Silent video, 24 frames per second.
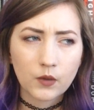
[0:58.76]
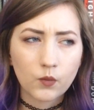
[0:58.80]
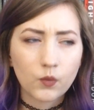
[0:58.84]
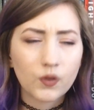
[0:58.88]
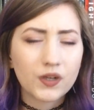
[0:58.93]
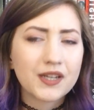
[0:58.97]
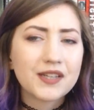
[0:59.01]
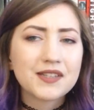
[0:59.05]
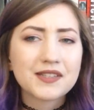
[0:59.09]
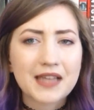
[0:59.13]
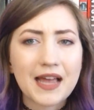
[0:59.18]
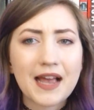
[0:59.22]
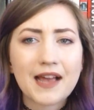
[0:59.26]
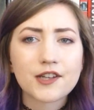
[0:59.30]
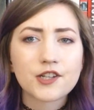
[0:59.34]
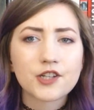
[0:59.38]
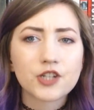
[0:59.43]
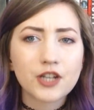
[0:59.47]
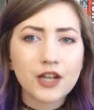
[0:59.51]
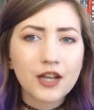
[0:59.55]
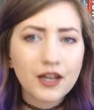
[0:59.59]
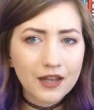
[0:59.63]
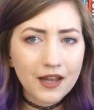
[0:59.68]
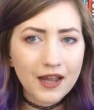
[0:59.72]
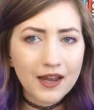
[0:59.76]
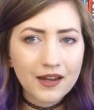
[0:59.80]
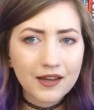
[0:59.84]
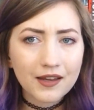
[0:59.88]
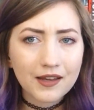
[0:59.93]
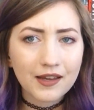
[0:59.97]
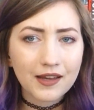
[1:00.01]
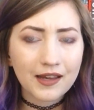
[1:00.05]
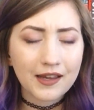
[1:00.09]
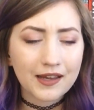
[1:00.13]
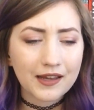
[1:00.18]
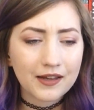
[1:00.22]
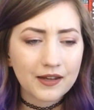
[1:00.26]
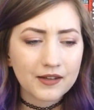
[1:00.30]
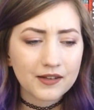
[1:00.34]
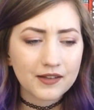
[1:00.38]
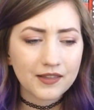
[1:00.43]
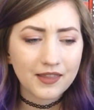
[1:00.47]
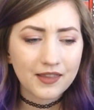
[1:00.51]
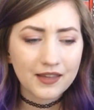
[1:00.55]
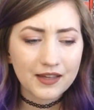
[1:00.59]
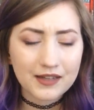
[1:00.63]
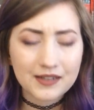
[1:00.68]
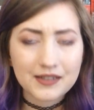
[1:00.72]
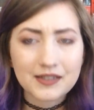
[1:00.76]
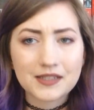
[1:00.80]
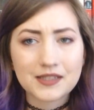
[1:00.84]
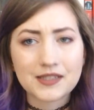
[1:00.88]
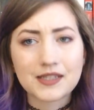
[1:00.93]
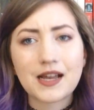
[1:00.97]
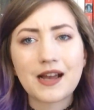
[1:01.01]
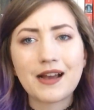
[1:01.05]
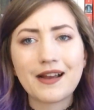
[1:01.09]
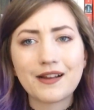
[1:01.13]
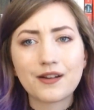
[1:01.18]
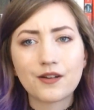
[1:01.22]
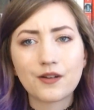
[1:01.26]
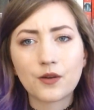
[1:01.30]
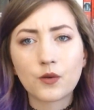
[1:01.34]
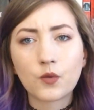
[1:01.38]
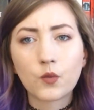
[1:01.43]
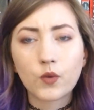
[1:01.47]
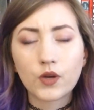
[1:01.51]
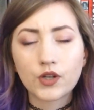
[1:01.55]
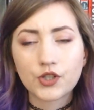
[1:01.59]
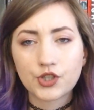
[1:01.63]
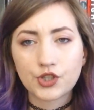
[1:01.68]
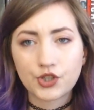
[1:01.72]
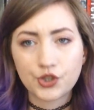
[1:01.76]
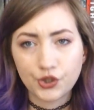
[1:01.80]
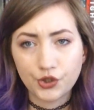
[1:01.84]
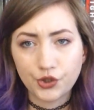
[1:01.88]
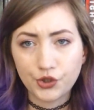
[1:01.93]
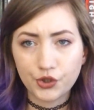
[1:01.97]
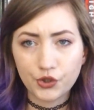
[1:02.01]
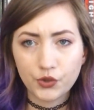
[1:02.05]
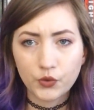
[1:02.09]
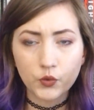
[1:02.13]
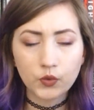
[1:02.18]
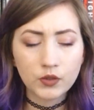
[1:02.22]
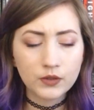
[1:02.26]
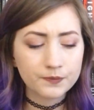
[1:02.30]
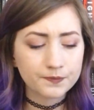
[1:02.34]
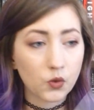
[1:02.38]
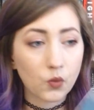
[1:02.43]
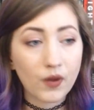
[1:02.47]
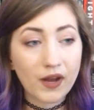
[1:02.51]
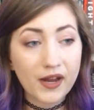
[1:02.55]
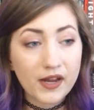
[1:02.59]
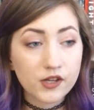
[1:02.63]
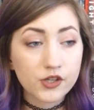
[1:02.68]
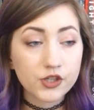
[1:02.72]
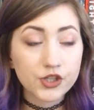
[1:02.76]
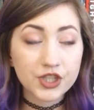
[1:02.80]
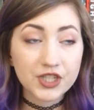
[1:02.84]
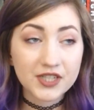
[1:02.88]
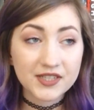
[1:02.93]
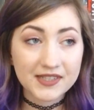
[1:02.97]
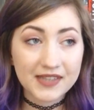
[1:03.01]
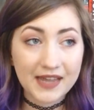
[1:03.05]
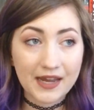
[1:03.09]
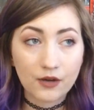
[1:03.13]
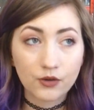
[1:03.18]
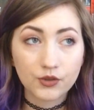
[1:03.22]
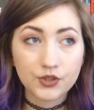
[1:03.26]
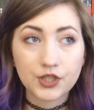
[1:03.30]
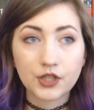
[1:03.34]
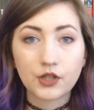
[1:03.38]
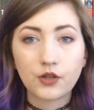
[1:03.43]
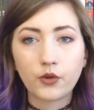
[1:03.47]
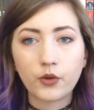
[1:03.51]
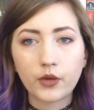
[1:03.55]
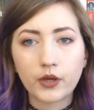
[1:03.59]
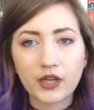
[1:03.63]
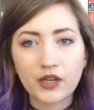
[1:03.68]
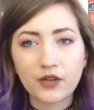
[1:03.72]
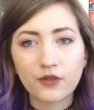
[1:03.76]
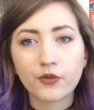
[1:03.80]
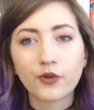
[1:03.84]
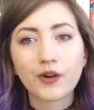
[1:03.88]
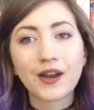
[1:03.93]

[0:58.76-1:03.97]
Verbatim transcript: what he's actually like and then decide on what to do. While she's out looking